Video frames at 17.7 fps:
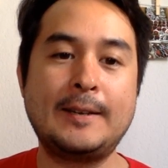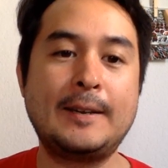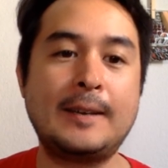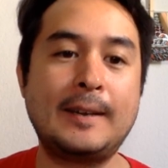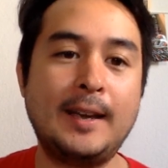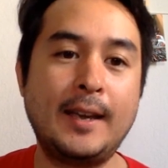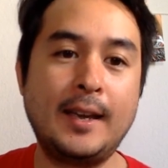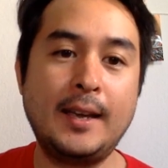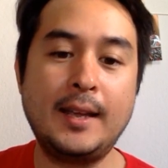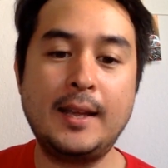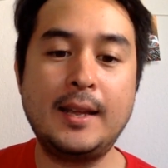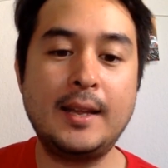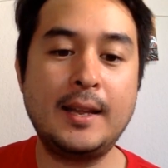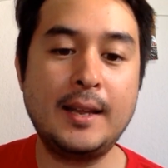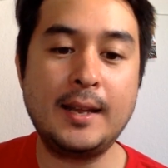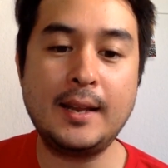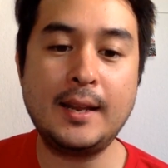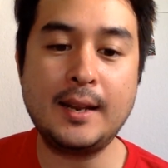
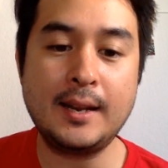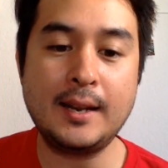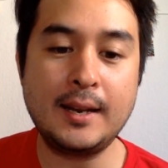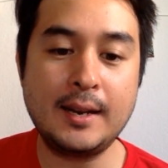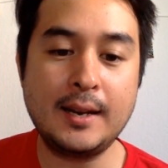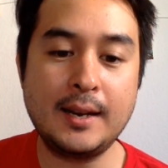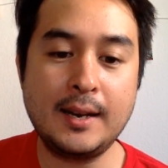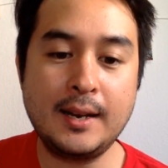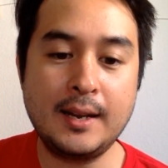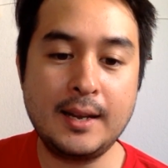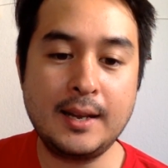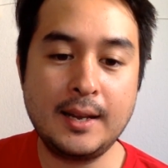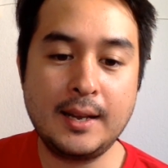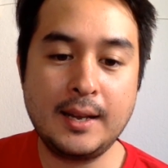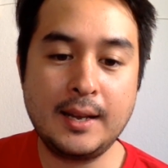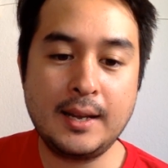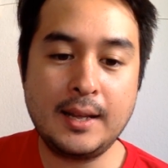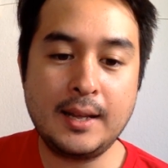And
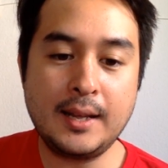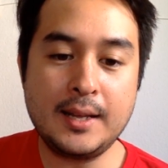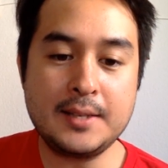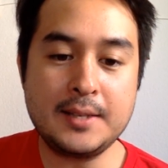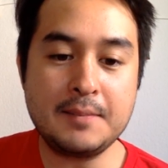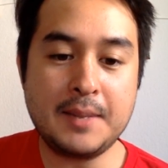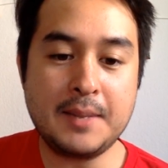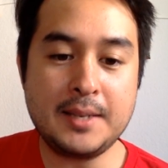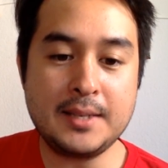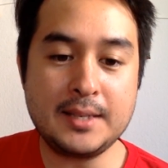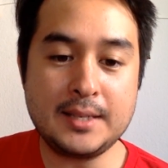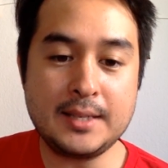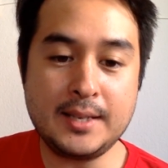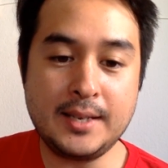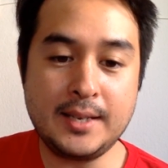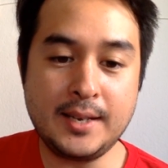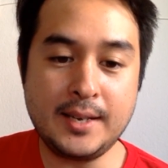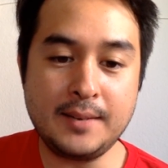that's basically
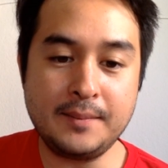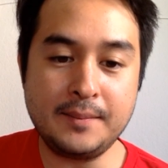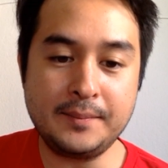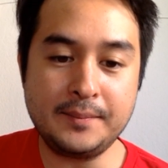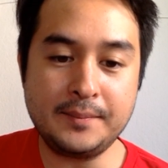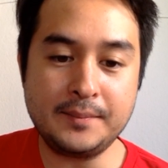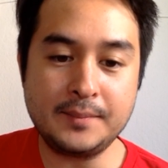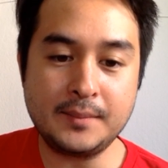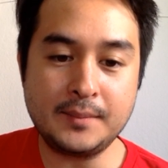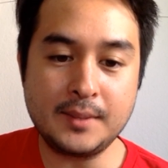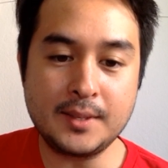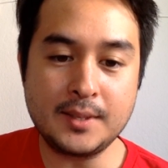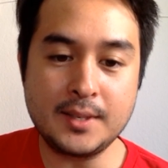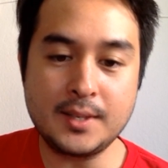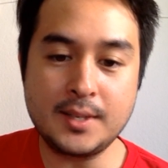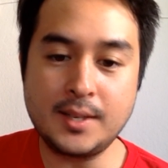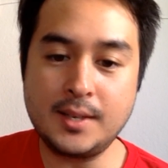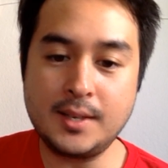it. I'll
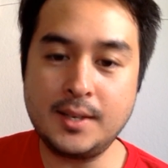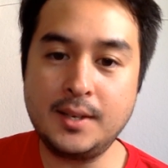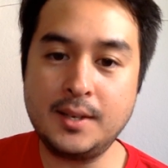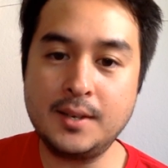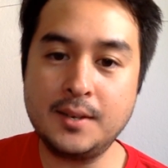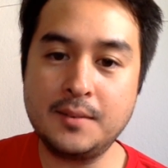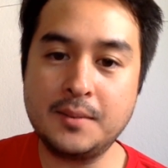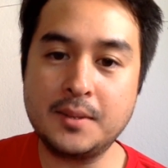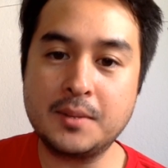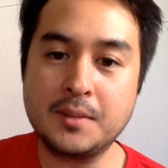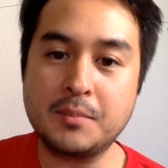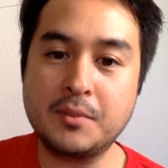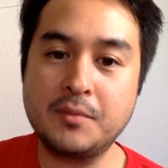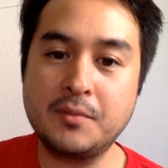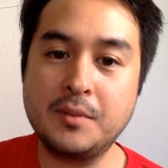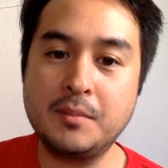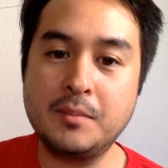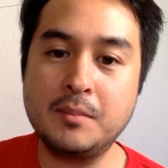just end it here with the
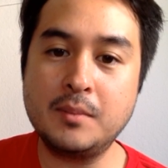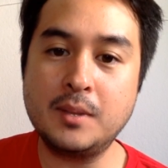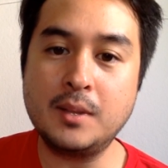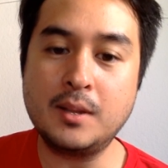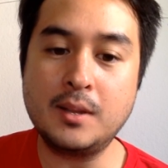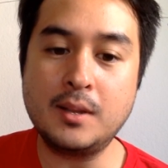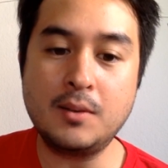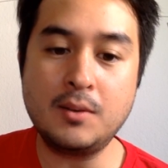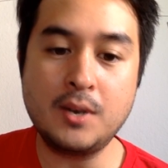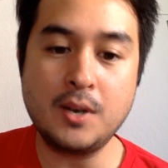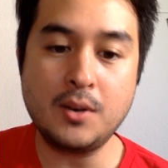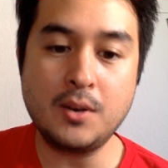perfume logo.